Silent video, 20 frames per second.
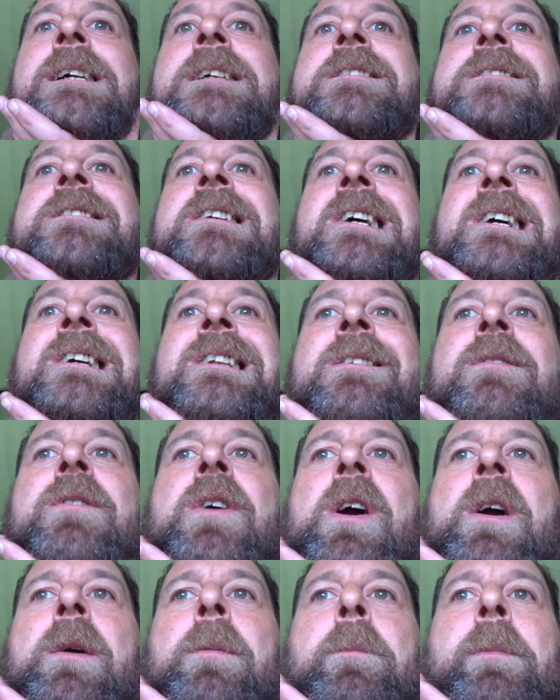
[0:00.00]
So they've
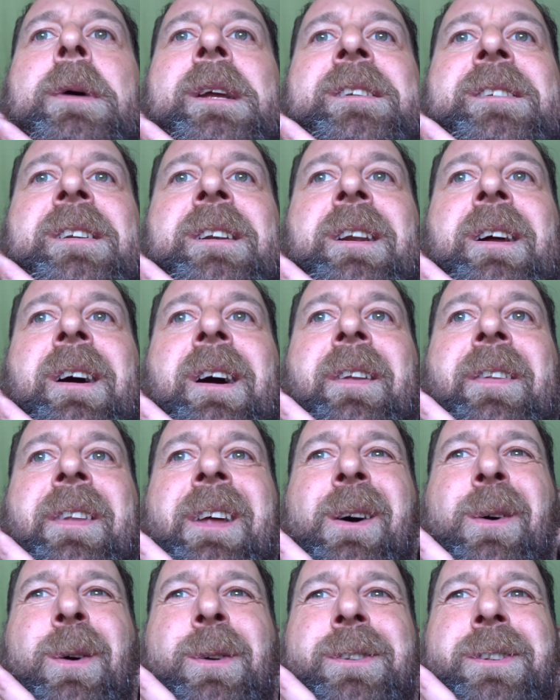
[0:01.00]
got a bit of line
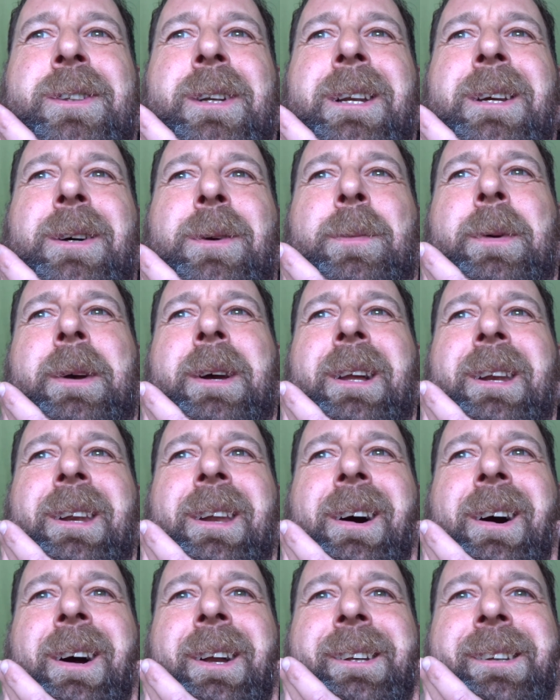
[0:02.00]
now. I wanted a little bit of
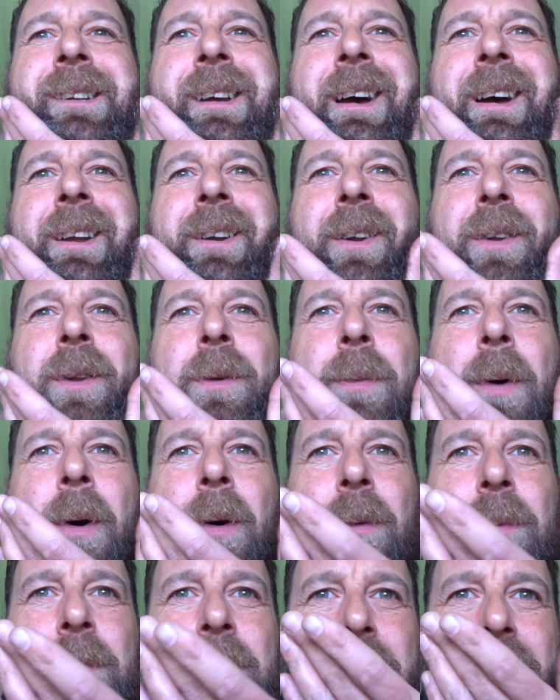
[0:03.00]
line down on the
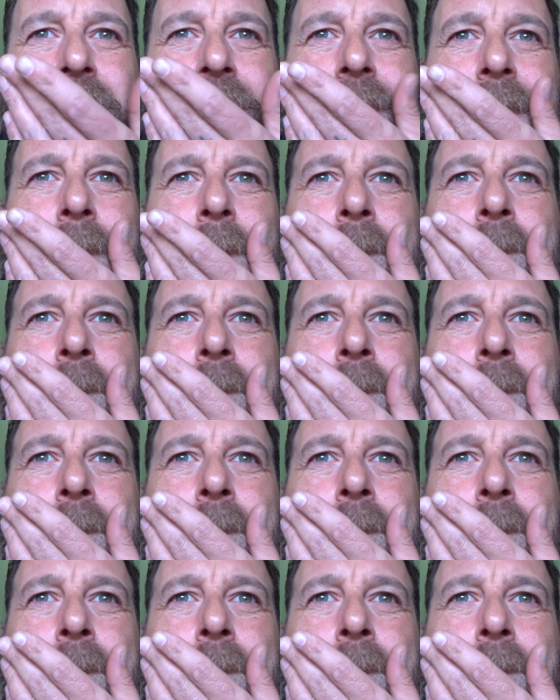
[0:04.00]
bottom, you see.